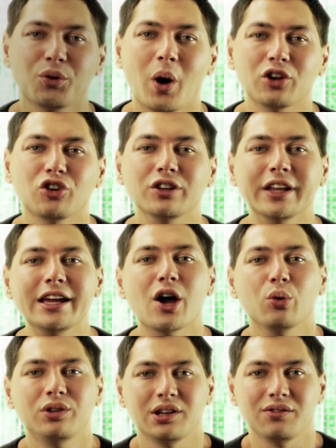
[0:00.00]
for watching
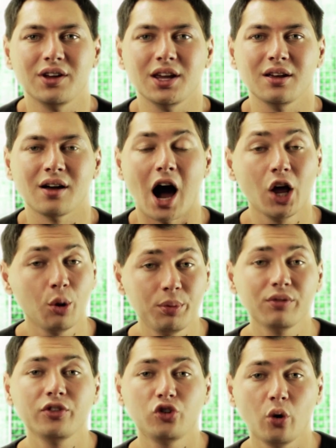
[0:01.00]
Linco TV. I hope
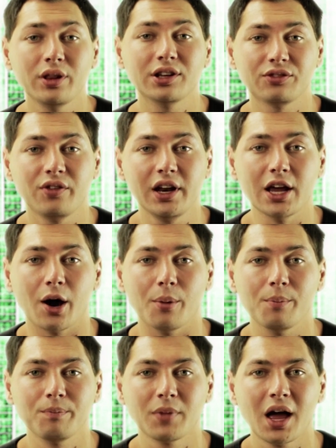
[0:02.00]
you've enjoyed this video.
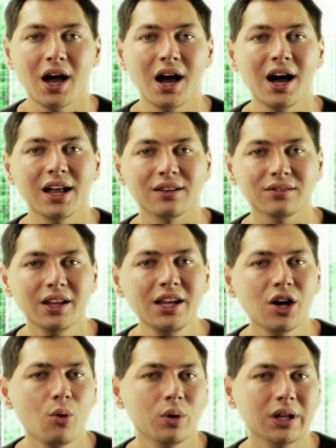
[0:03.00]

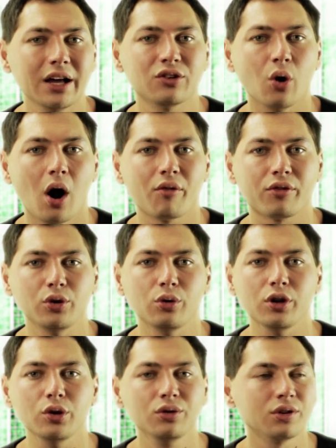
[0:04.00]
Linco would like to offer you
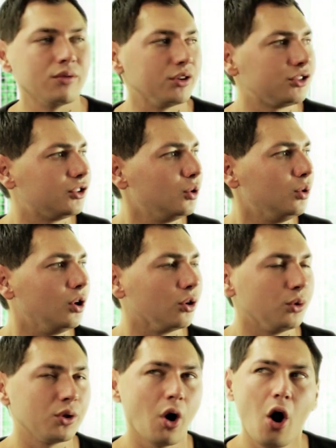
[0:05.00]
the use of their
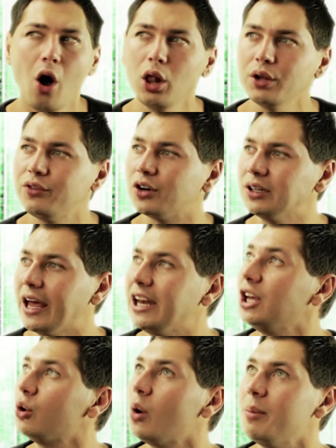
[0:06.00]
studios with all of your
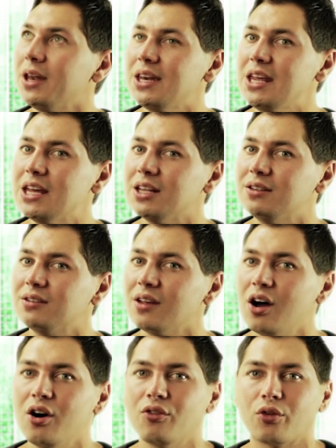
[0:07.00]
lighting equipment needs
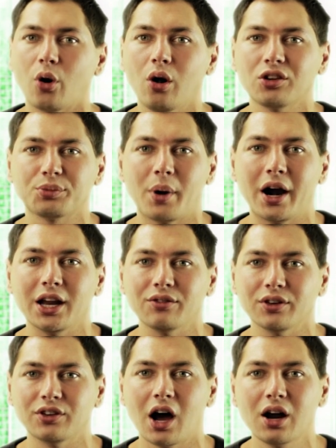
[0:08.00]
for all aspiring
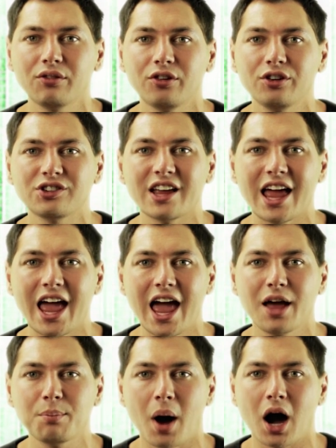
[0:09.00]
photographers
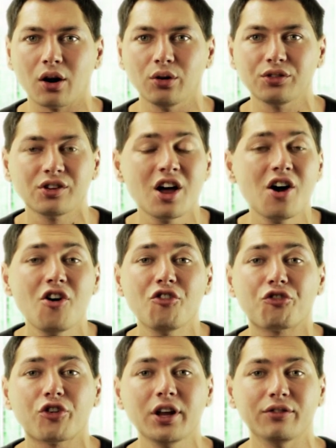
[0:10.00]
and models
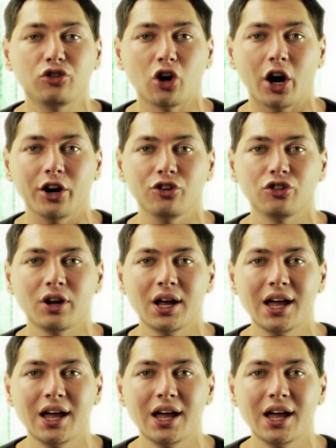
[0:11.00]
free of charge.